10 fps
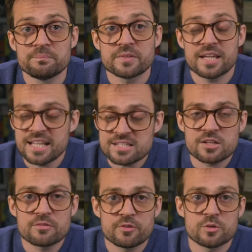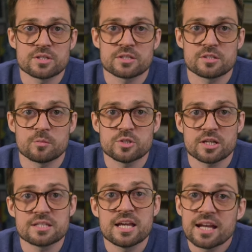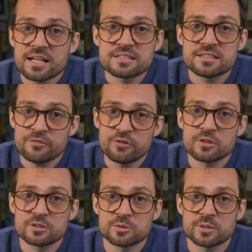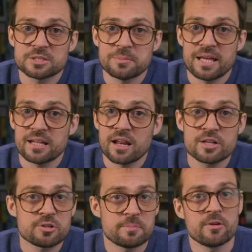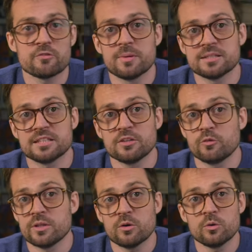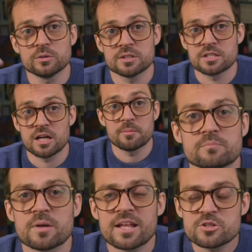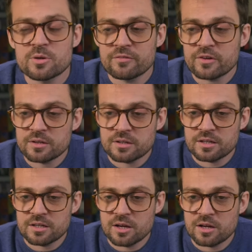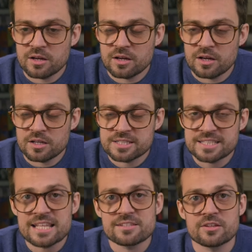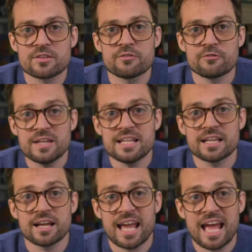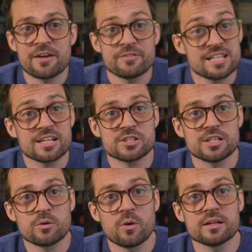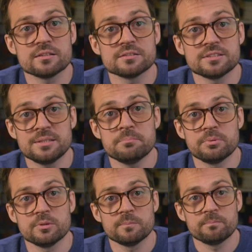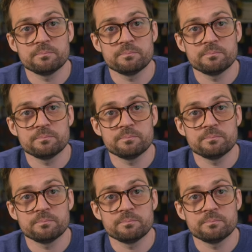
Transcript: It is a confusing subject. It's difficult to explain, and I trip over myself with it all the time. But I do have a sense that the feeling I have is actually quite simple.